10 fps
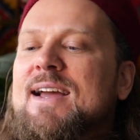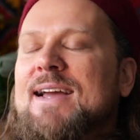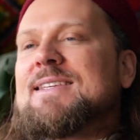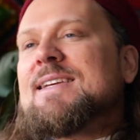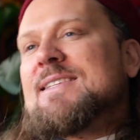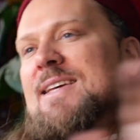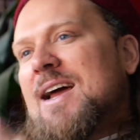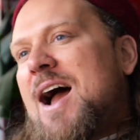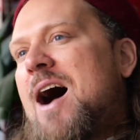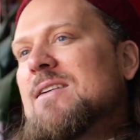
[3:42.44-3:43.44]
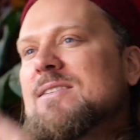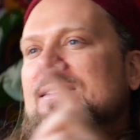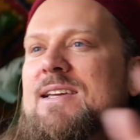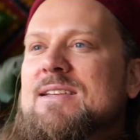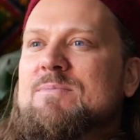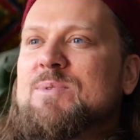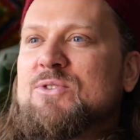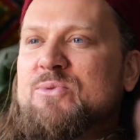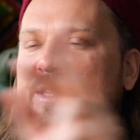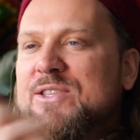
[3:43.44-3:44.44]
And so he said, I oscillated
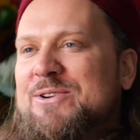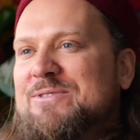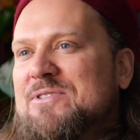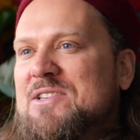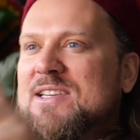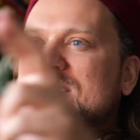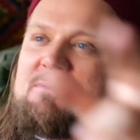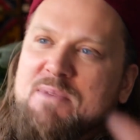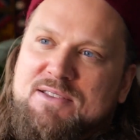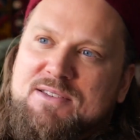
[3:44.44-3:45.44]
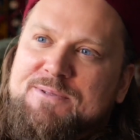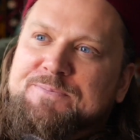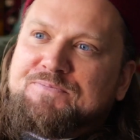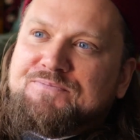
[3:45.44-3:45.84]
between those for 6 months